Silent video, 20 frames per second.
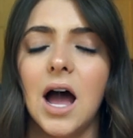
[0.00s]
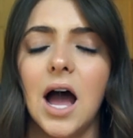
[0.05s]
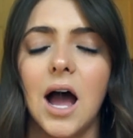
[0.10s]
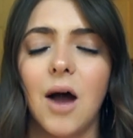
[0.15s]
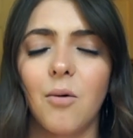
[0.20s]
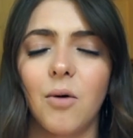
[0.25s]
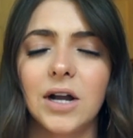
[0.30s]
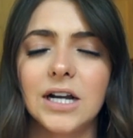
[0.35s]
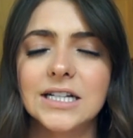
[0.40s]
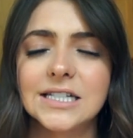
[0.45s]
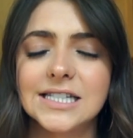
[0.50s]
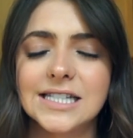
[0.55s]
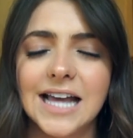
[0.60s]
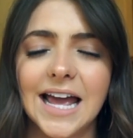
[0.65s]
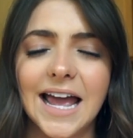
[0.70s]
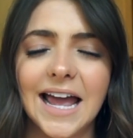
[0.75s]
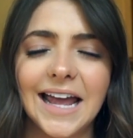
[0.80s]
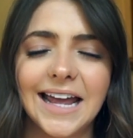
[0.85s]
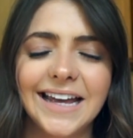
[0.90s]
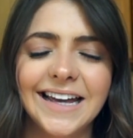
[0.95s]
I want to
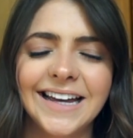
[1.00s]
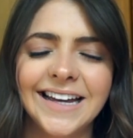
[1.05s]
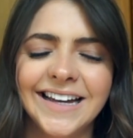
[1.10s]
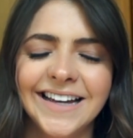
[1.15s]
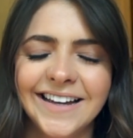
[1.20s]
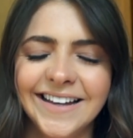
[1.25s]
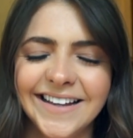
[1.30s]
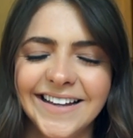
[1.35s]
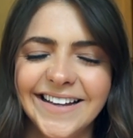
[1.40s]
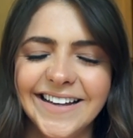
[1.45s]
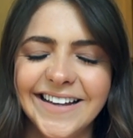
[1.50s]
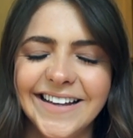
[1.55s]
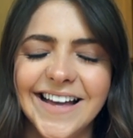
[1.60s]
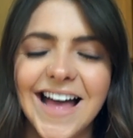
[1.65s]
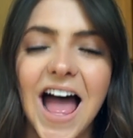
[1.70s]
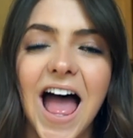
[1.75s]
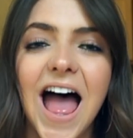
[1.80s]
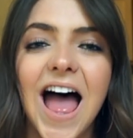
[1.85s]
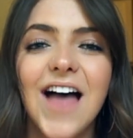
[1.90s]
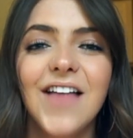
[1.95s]
say
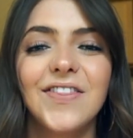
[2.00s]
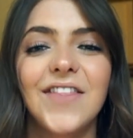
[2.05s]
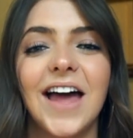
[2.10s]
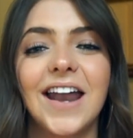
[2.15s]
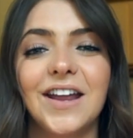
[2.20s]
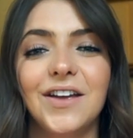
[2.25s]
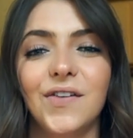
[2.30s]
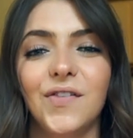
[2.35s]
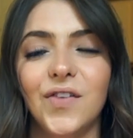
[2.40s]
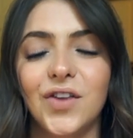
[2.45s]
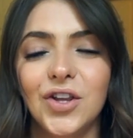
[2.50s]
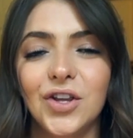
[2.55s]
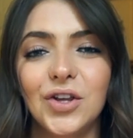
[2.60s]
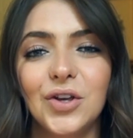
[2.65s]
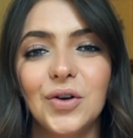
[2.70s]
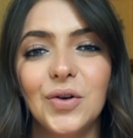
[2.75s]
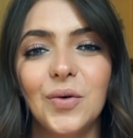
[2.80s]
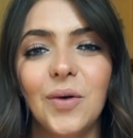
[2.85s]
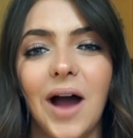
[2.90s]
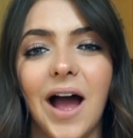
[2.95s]
that if
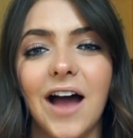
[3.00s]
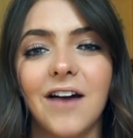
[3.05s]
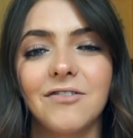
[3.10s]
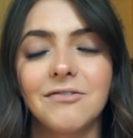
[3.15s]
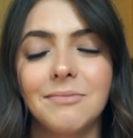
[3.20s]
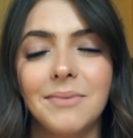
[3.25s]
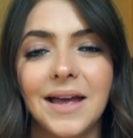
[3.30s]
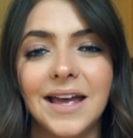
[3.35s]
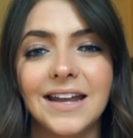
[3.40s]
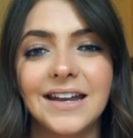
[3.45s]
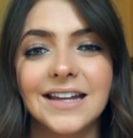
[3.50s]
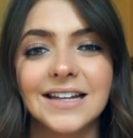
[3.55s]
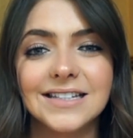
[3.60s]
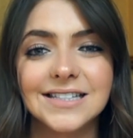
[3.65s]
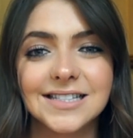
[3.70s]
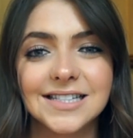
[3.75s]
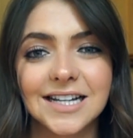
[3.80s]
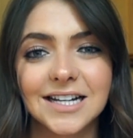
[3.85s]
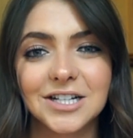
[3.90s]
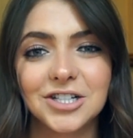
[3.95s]
you have been
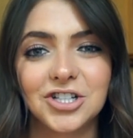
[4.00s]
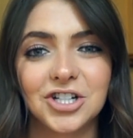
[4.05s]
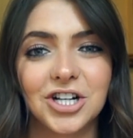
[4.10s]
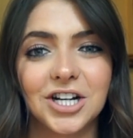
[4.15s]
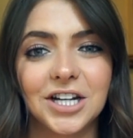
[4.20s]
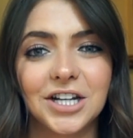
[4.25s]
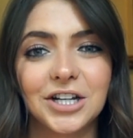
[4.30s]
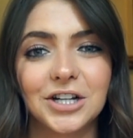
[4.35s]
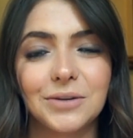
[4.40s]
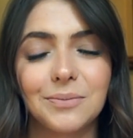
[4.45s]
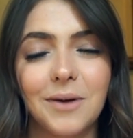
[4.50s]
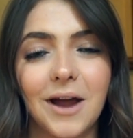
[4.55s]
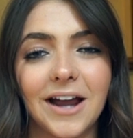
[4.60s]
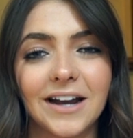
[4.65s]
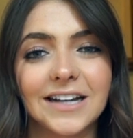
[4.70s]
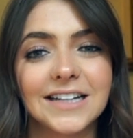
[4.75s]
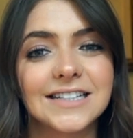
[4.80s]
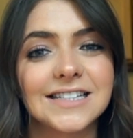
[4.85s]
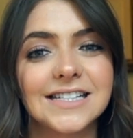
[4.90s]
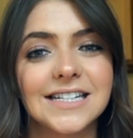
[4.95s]
sick during your
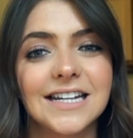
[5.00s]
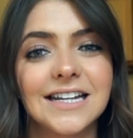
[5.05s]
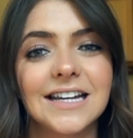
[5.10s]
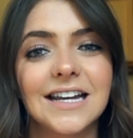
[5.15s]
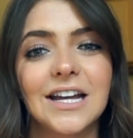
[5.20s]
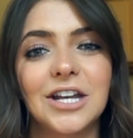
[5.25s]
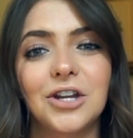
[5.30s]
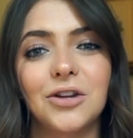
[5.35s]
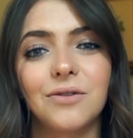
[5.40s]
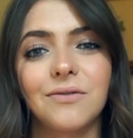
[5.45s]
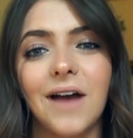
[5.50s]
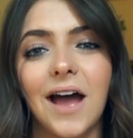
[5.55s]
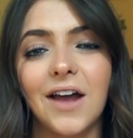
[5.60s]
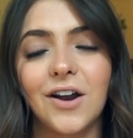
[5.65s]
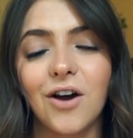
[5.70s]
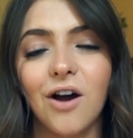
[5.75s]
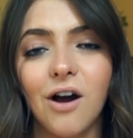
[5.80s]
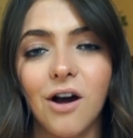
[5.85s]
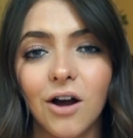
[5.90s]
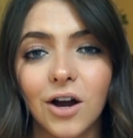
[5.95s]
pregnancy and you've
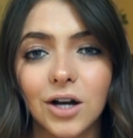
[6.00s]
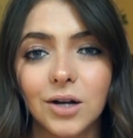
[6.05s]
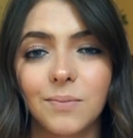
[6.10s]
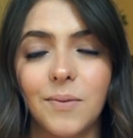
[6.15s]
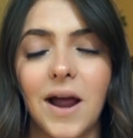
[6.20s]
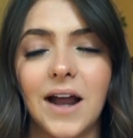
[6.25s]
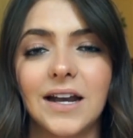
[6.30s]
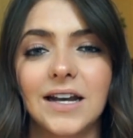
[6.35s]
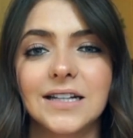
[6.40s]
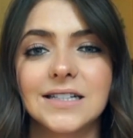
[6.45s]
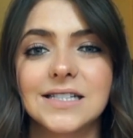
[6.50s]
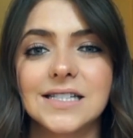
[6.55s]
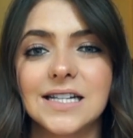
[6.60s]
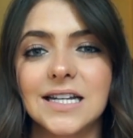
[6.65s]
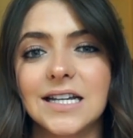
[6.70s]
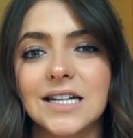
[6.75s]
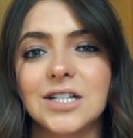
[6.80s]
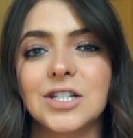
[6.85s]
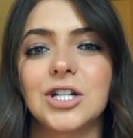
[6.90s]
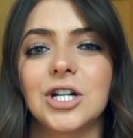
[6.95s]
had a hard
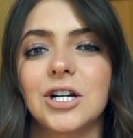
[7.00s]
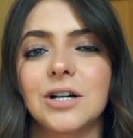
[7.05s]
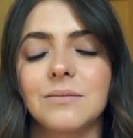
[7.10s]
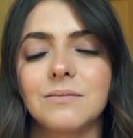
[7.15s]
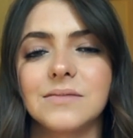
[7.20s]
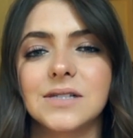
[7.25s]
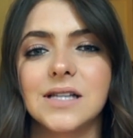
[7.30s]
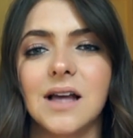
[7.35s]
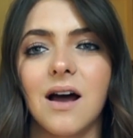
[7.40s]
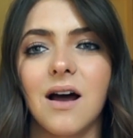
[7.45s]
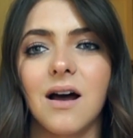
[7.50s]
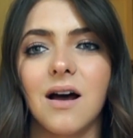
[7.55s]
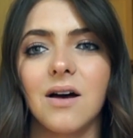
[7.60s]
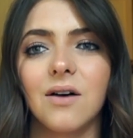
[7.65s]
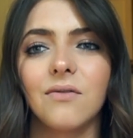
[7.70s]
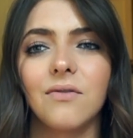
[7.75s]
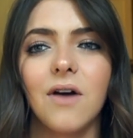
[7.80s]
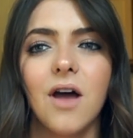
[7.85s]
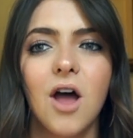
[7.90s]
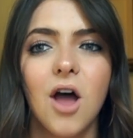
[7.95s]
pregnancy in terms
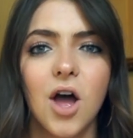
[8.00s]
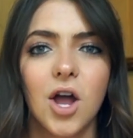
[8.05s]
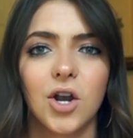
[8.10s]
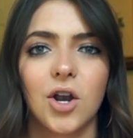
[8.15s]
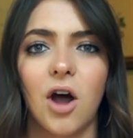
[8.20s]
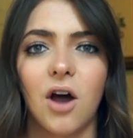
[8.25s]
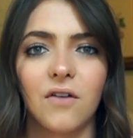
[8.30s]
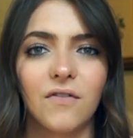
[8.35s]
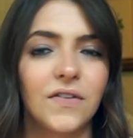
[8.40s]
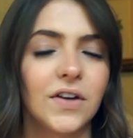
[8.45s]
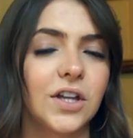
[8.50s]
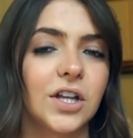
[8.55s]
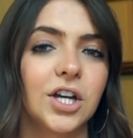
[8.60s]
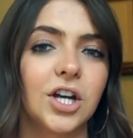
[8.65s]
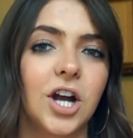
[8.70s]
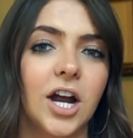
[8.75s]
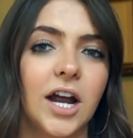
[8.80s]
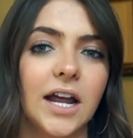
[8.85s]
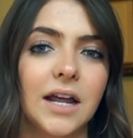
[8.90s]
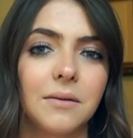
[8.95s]
of not
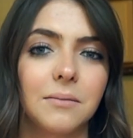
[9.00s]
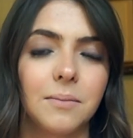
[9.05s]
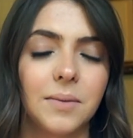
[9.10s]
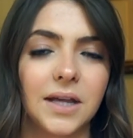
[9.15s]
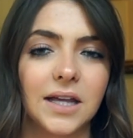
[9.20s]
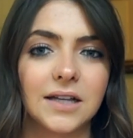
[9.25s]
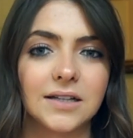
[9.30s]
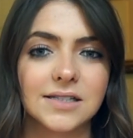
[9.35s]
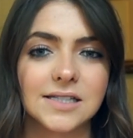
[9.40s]
feeling great, being